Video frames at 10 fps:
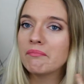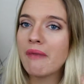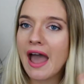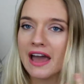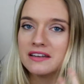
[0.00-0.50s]

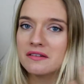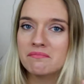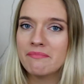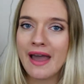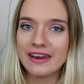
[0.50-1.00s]
bad
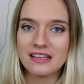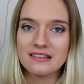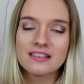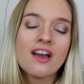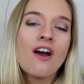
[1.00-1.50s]

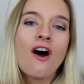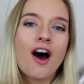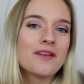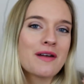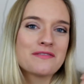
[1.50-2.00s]
baddies
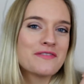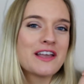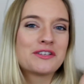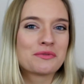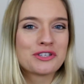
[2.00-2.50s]
on my
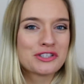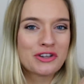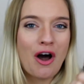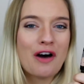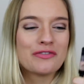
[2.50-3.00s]
face were
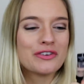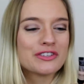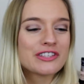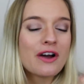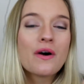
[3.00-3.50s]
just awful.
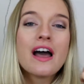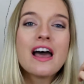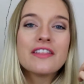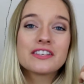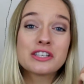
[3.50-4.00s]
So
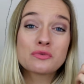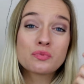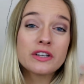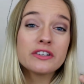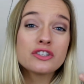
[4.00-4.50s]
this is
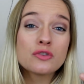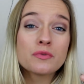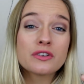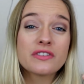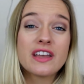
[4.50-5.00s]
really
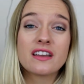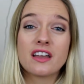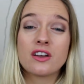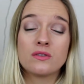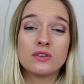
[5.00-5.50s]
super thick.
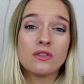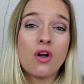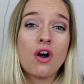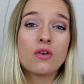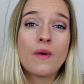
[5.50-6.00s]
It goes a
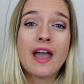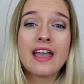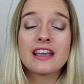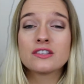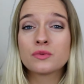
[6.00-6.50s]
long
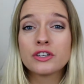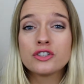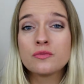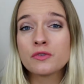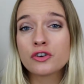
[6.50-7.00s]
way. It's really
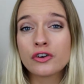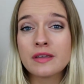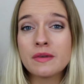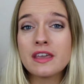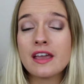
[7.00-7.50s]
super
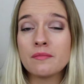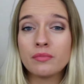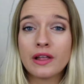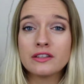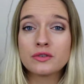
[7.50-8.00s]
creamy. It
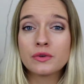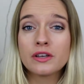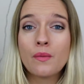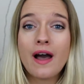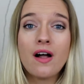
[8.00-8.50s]
blends
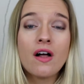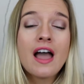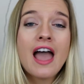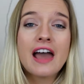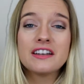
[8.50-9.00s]
really well
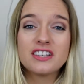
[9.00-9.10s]
and it